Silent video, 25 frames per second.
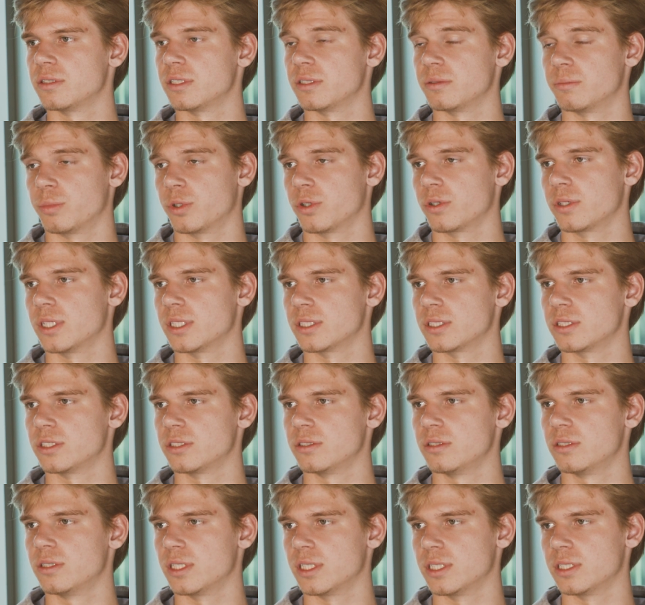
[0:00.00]
important as a
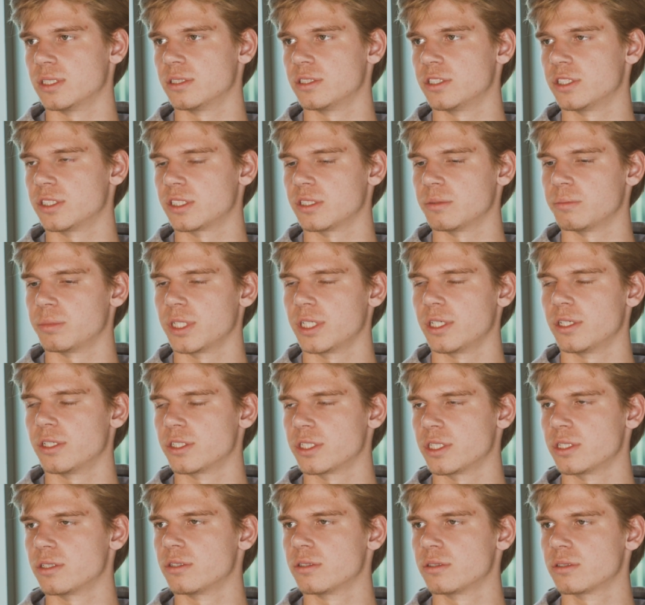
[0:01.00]
shooter and just a player in
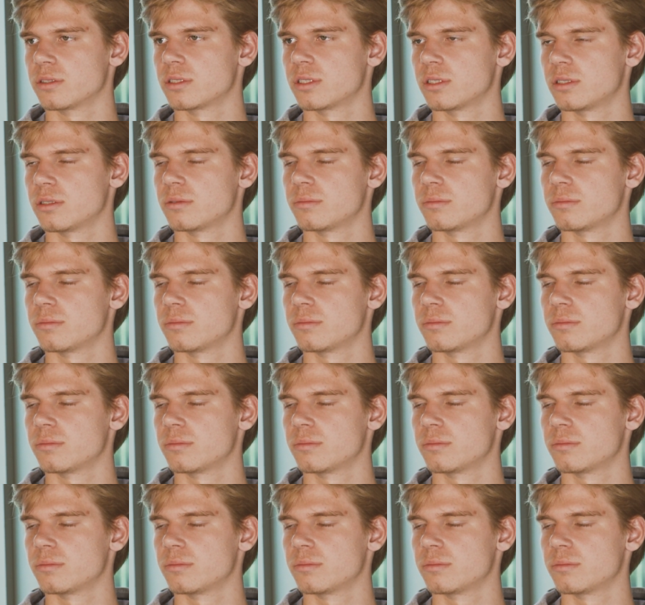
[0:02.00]
general. So.